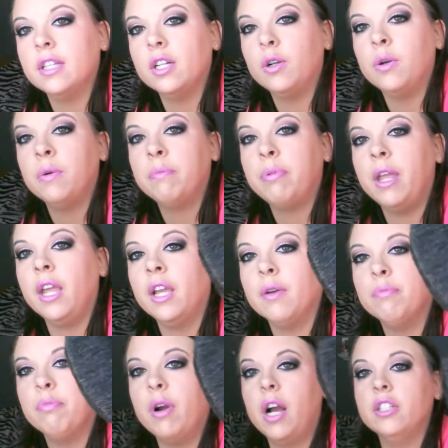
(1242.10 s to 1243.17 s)
little
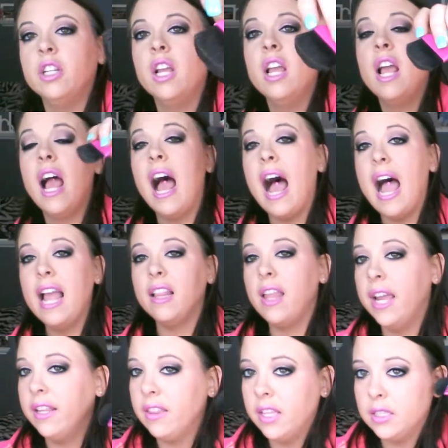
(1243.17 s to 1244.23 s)
pink brush. I
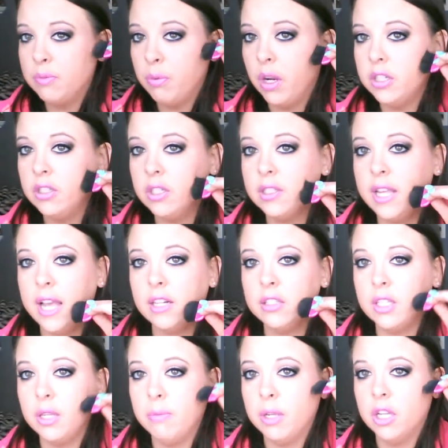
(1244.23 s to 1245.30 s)
like these brushes
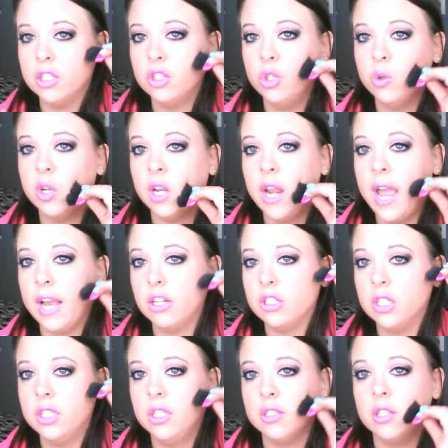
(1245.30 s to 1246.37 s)
actually because you can
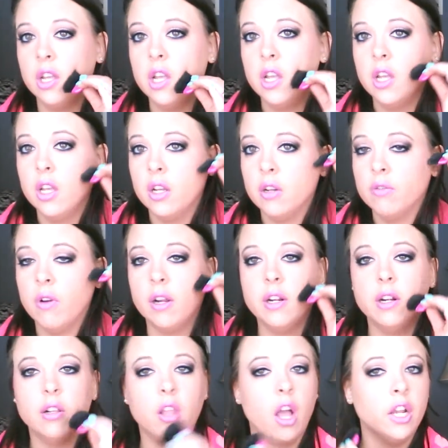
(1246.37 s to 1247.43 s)
actually just run
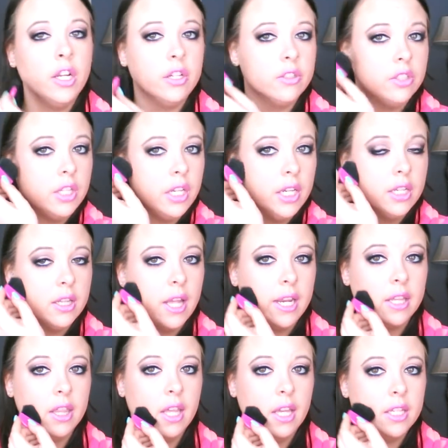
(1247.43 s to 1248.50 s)
it along your cheek
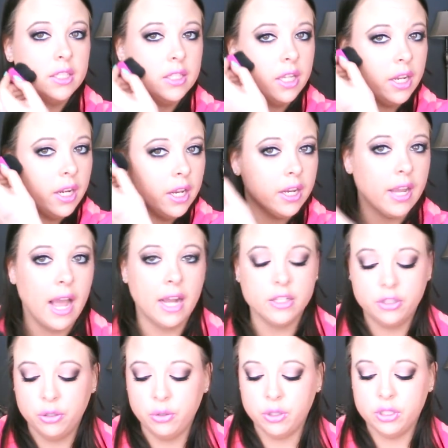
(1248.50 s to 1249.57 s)
like this and it
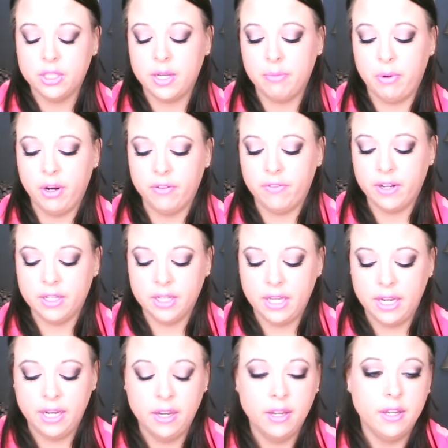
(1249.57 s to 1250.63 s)
contours it
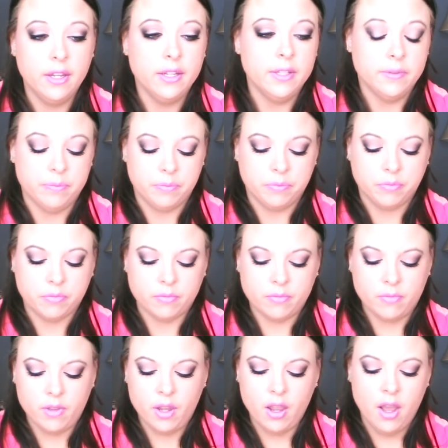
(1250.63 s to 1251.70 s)
perfectly.
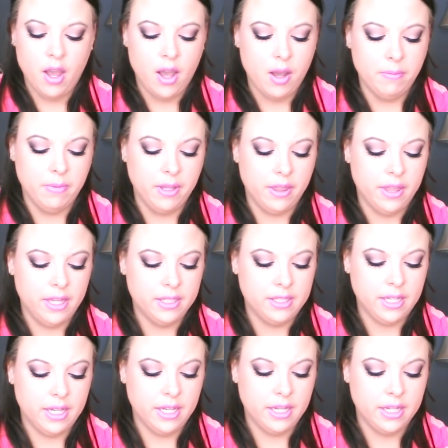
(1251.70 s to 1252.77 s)
This
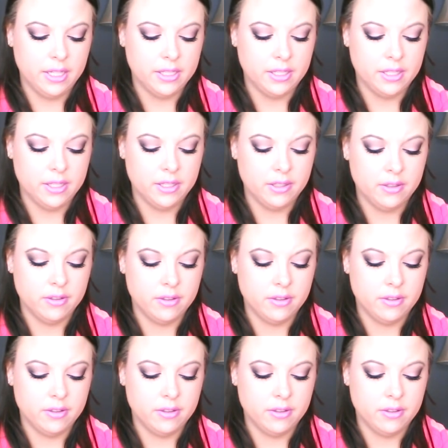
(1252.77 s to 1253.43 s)
is